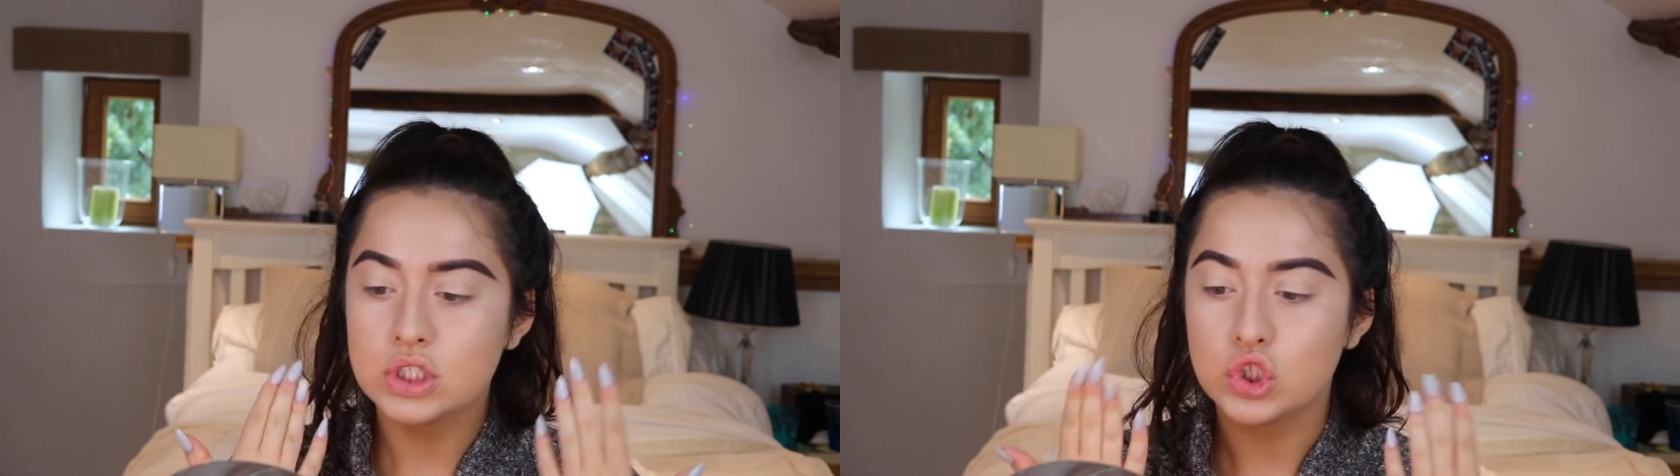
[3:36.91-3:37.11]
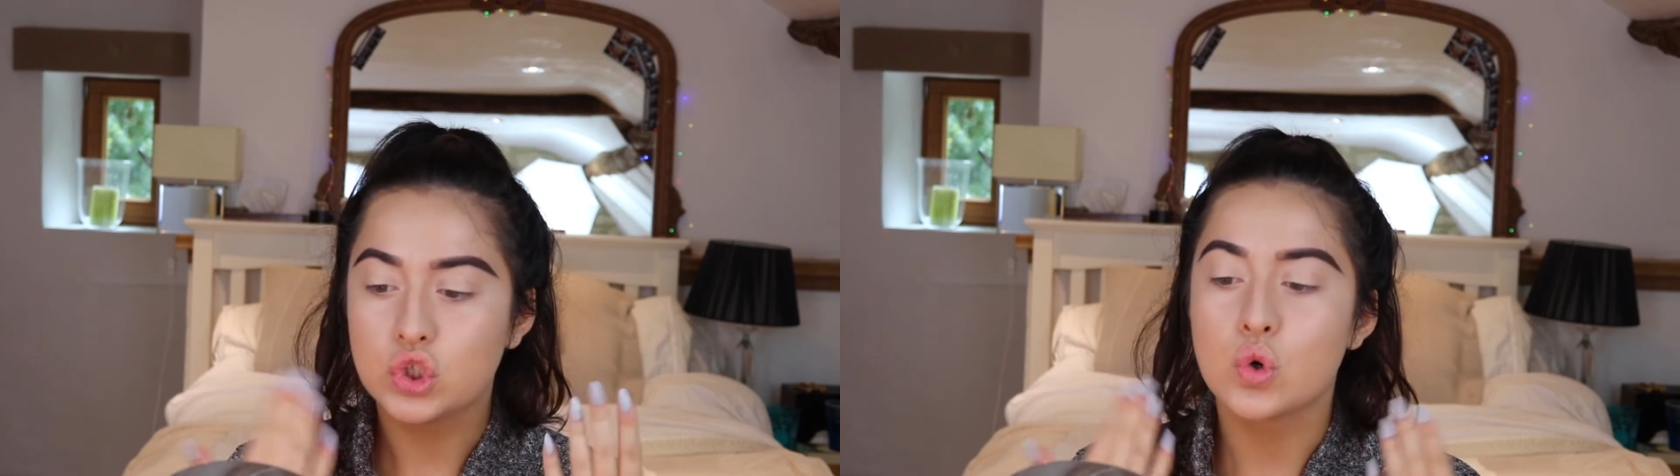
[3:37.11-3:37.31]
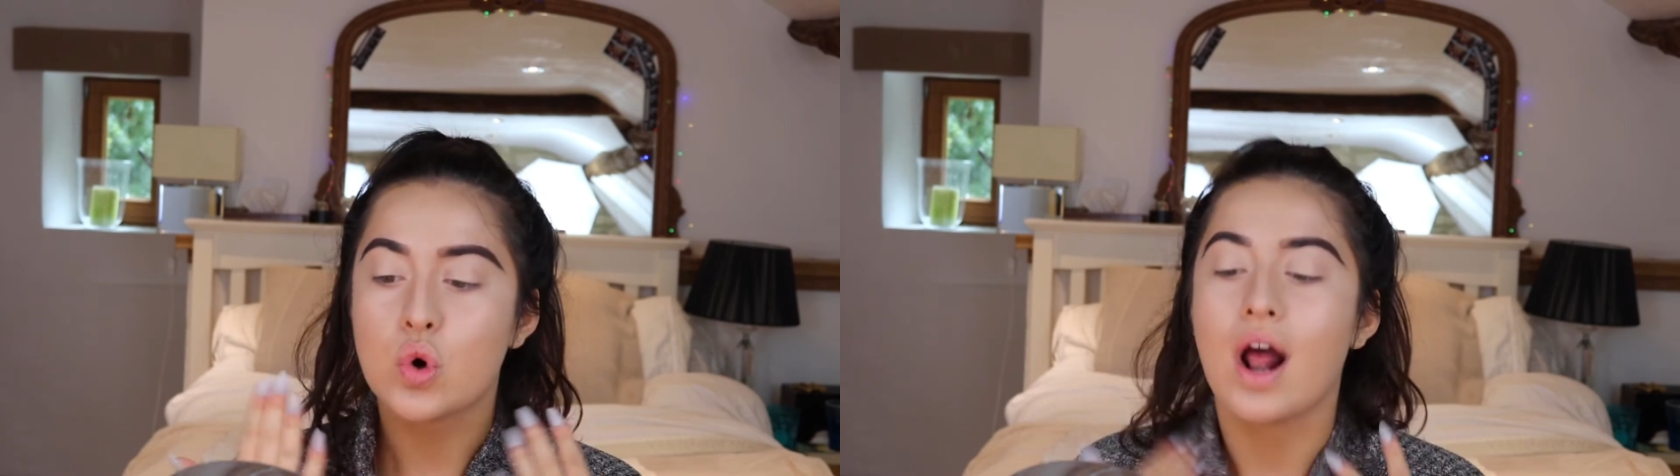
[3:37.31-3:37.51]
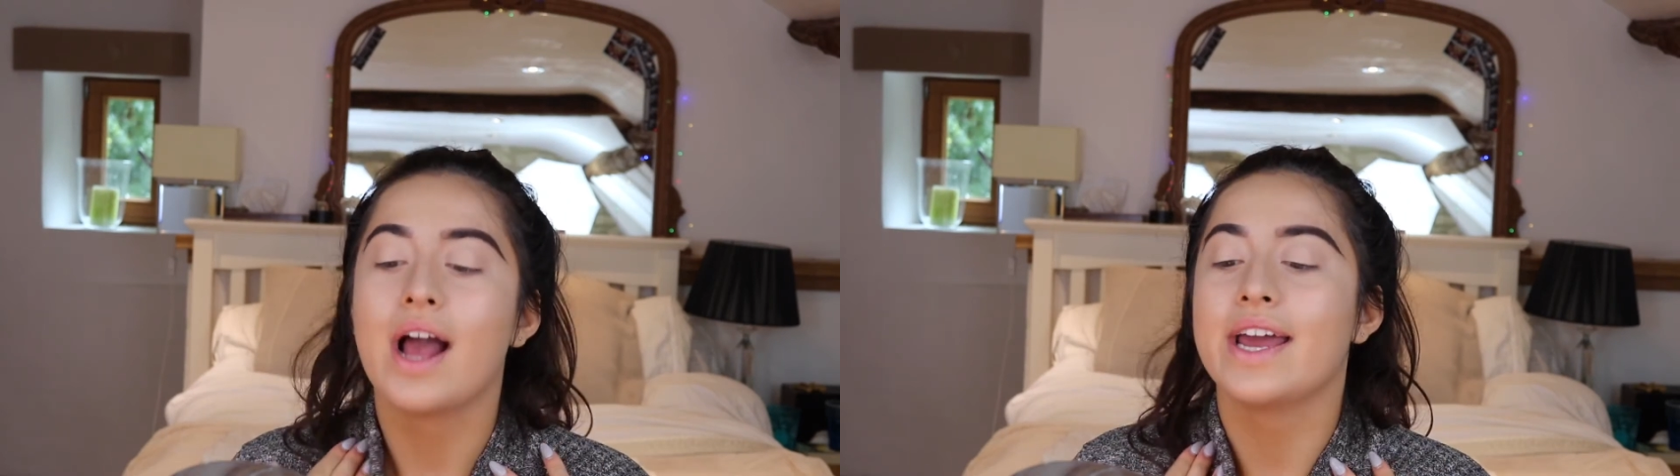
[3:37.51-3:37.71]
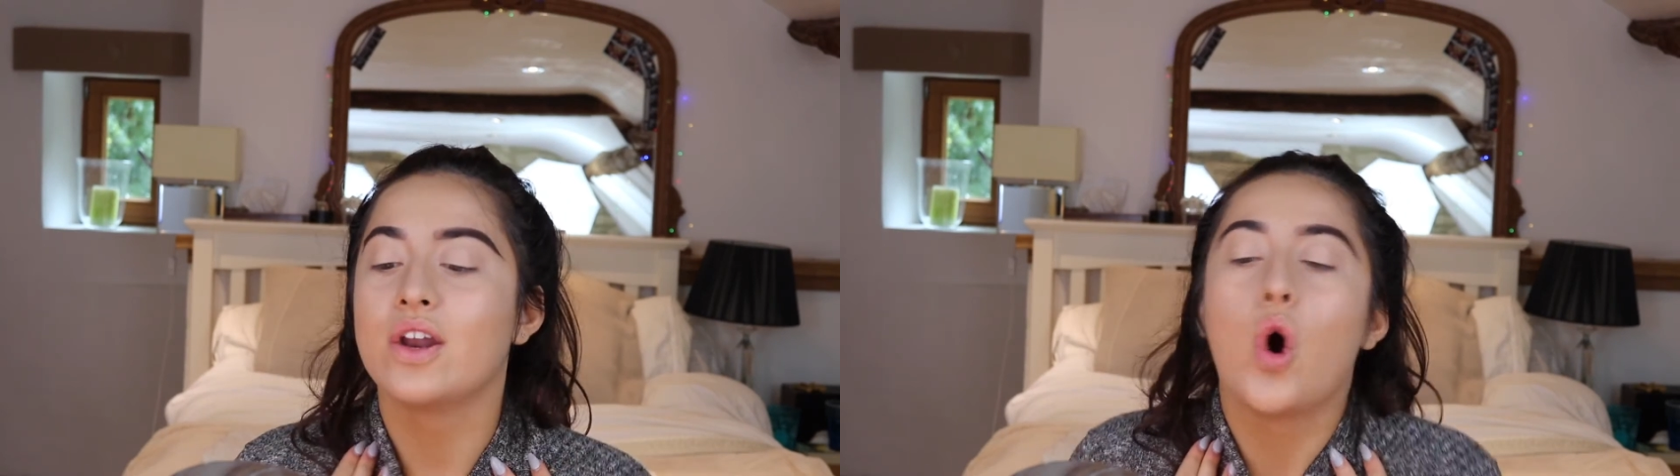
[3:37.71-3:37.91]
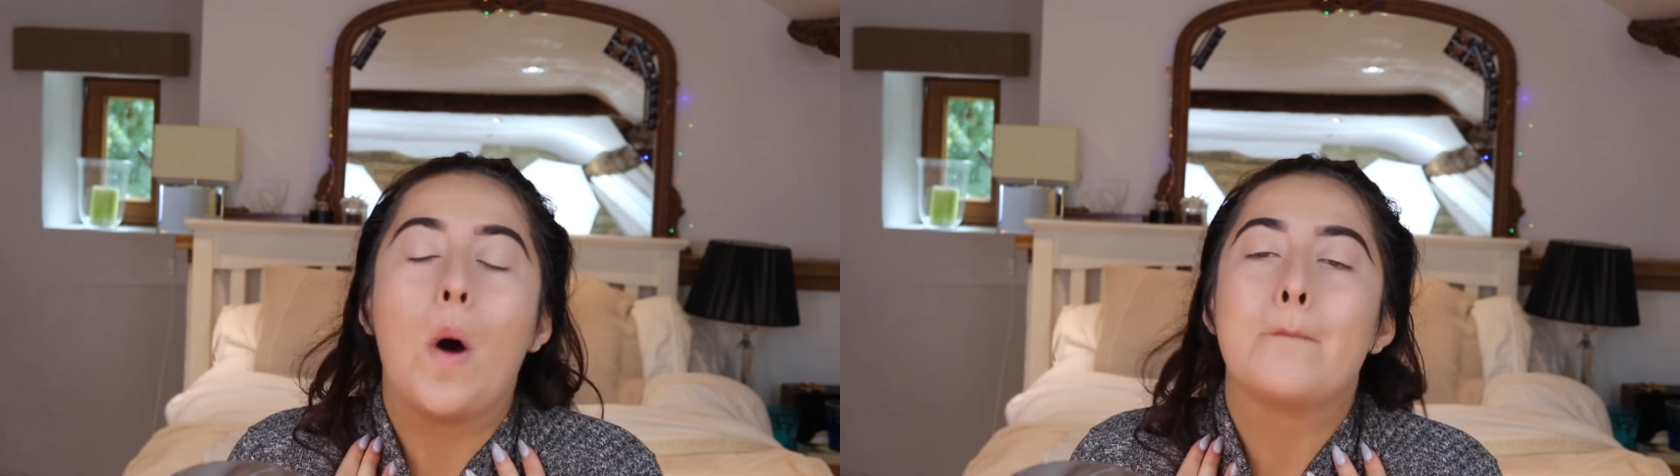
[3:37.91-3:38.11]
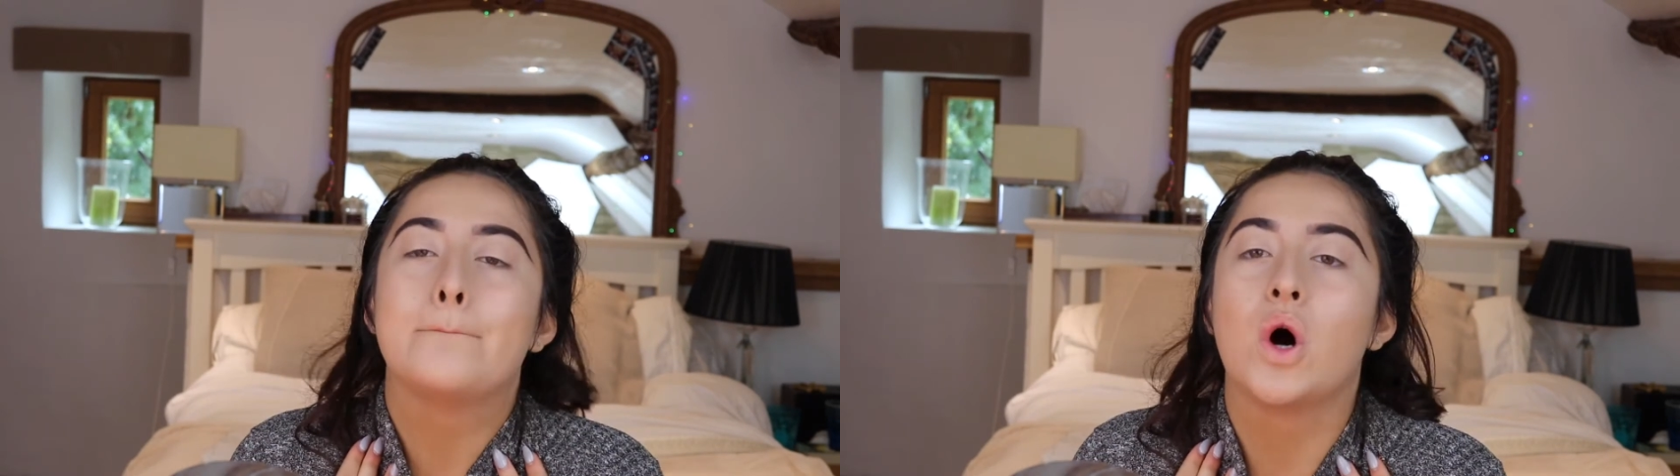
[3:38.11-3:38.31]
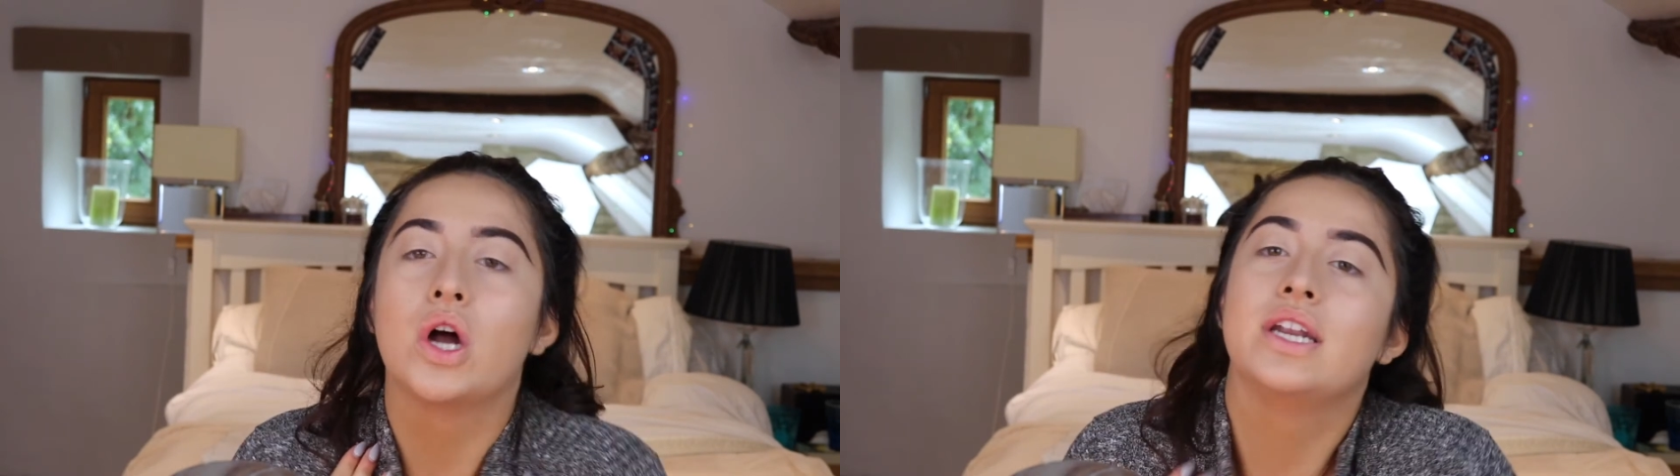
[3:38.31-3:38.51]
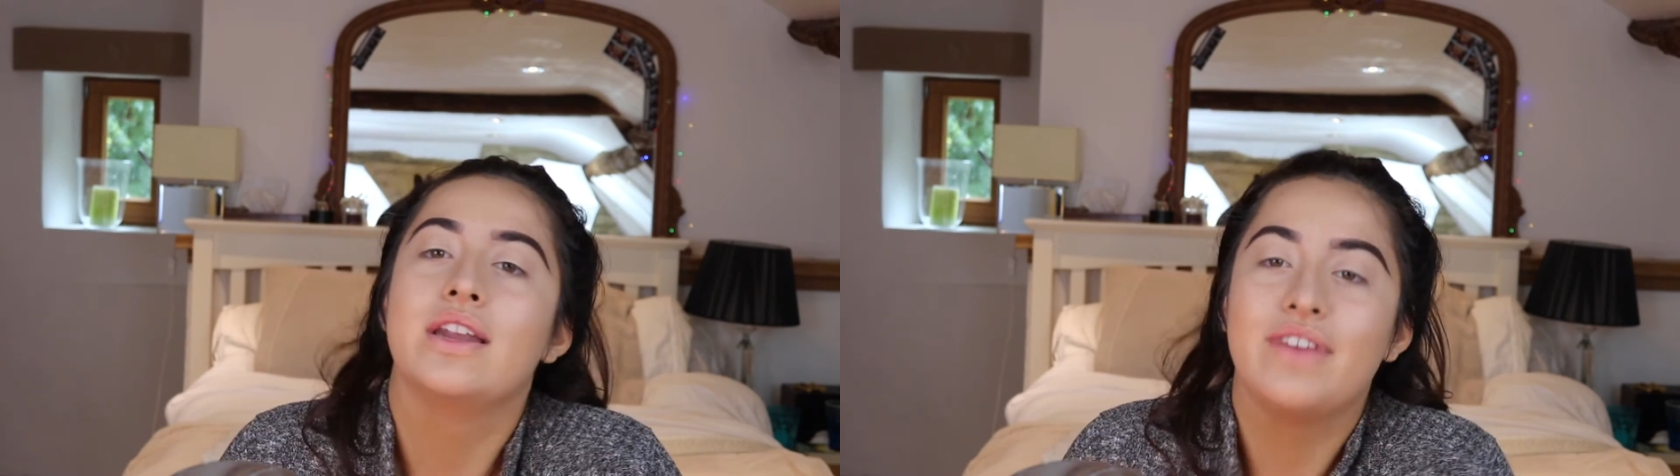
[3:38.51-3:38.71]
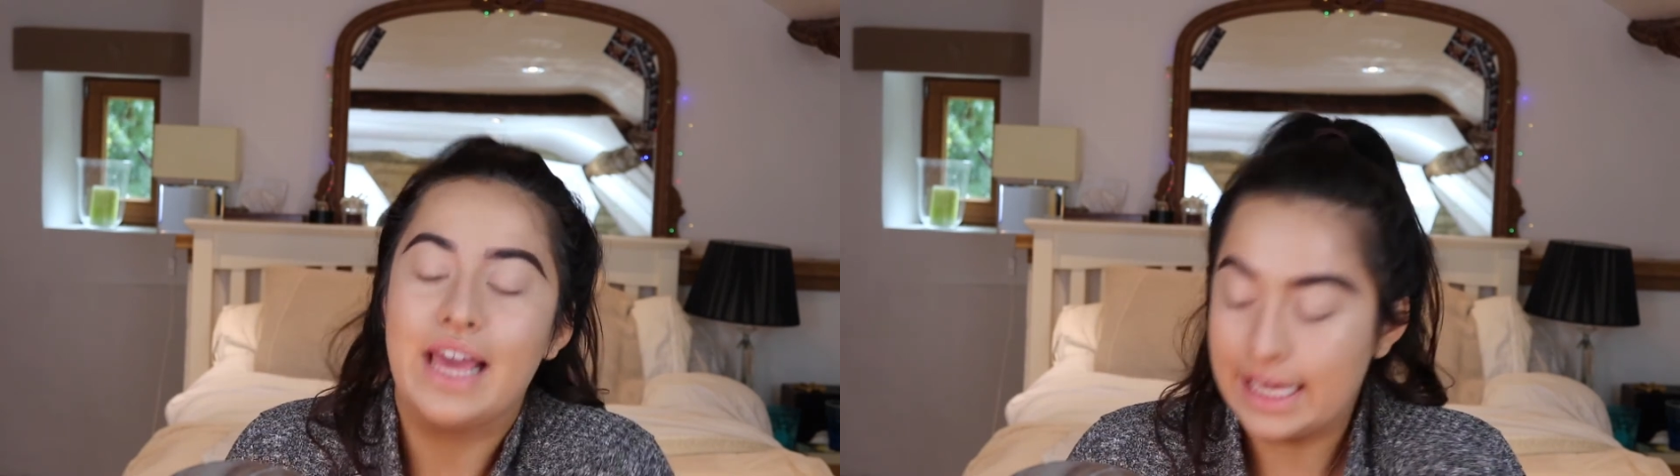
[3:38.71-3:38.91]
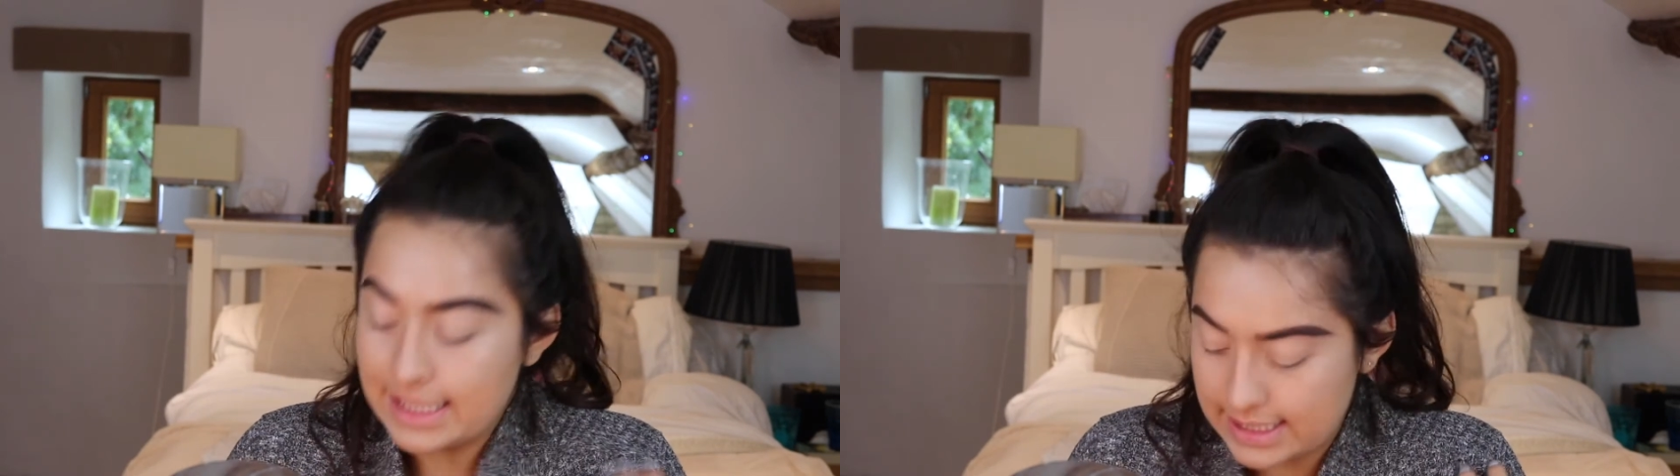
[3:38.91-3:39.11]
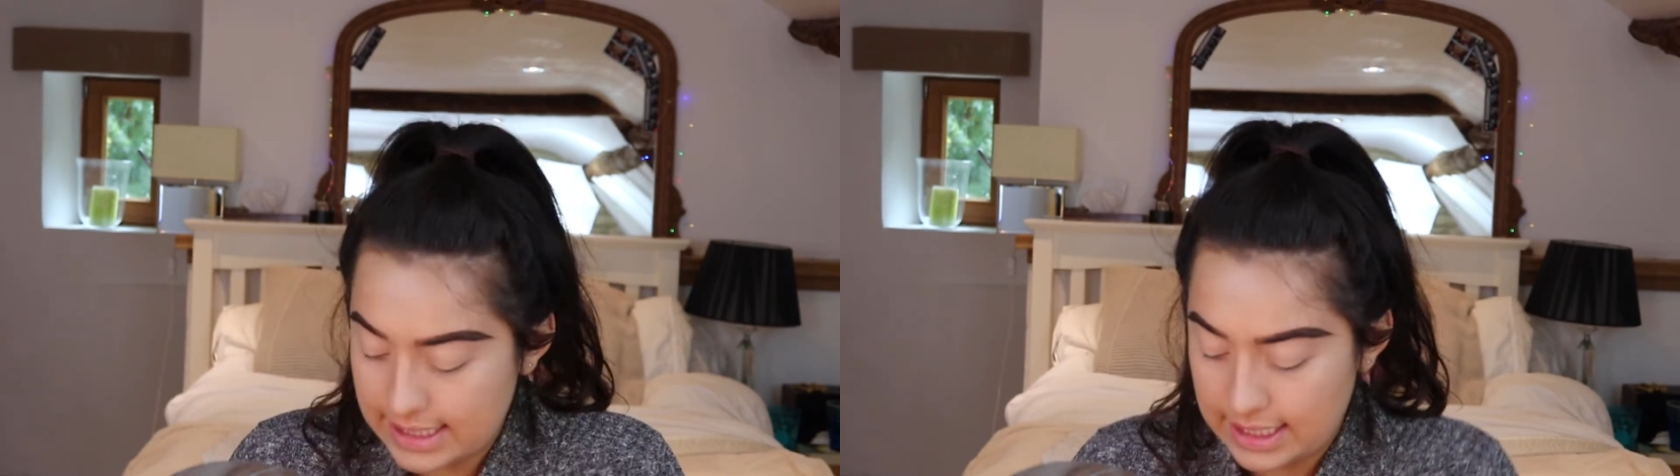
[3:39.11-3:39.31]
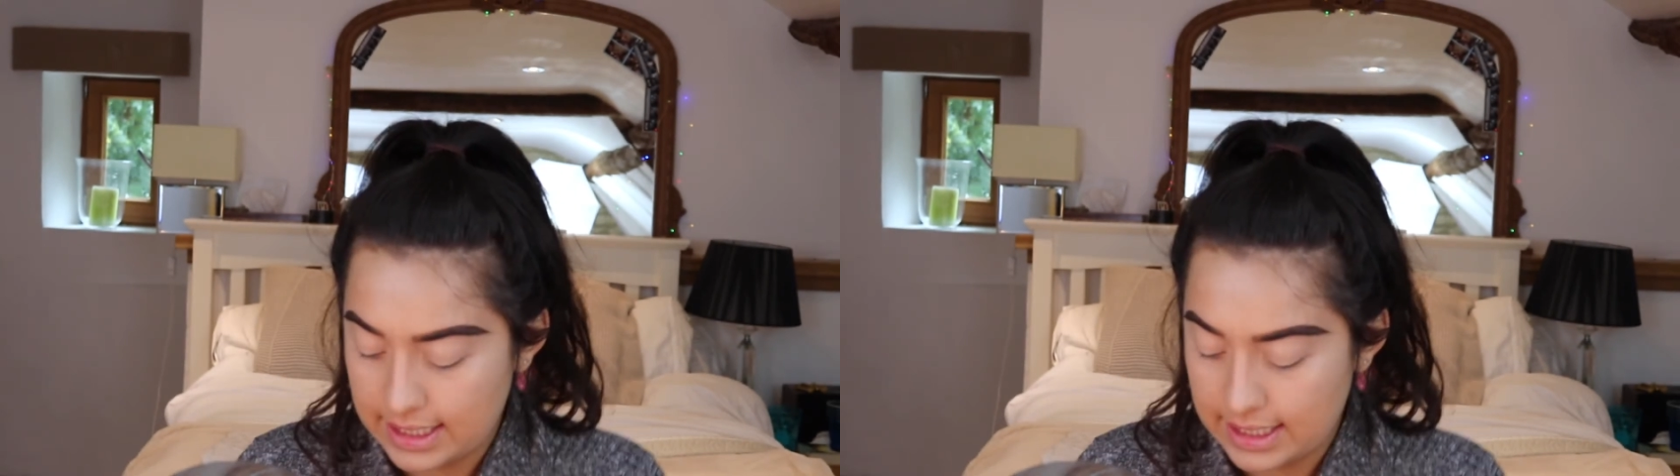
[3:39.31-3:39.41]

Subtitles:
dried on the face,